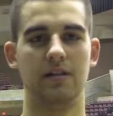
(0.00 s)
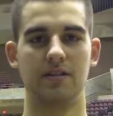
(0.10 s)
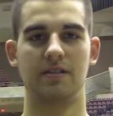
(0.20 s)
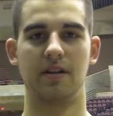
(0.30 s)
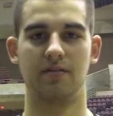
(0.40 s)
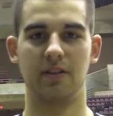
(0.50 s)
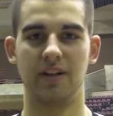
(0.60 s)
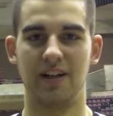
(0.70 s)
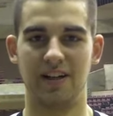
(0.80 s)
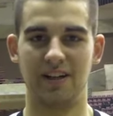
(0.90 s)
It's
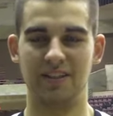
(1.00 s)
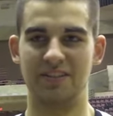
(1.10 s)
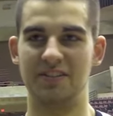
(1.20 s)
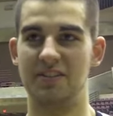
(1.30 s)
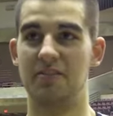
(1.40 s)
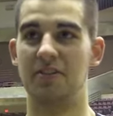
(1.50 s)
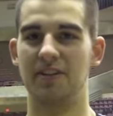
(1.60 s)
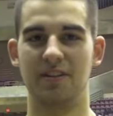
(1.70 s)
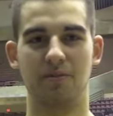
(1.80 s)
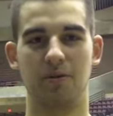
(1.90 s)
definitely
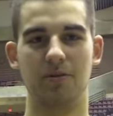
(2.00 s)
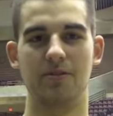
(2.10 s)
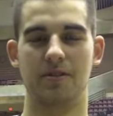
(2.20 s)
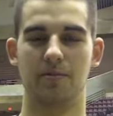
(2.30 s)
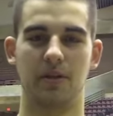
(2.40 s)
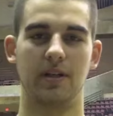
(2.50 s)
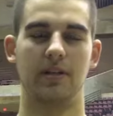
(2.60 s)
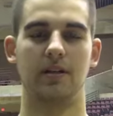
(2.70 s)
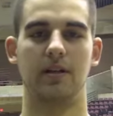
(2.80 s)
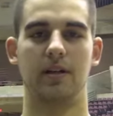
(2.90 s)
different than what we're used to playing in.